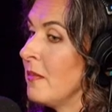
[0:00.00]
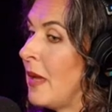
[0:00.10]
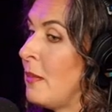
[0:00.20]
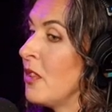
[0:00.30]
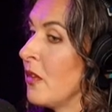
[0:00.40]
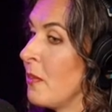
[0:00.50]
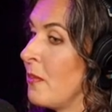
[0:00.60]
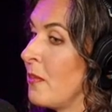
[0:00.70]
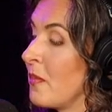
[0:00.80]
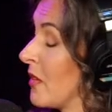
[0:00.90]
maybe those
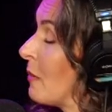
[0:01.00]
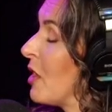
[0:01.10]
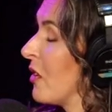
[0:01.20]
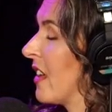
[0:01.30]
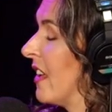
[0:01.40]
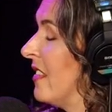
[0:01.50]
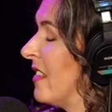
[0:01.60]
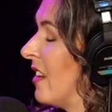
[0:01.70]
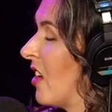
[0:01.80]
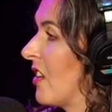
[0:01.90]
some of those
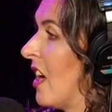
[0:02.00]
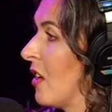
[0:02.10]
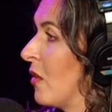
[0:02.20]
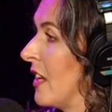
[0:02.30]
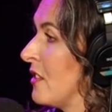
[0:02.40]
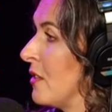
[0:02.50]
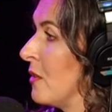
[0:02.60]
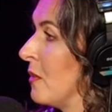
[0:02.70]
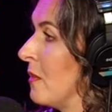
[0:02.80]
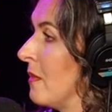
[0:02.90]
kids are not going
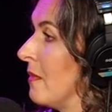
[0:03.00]
to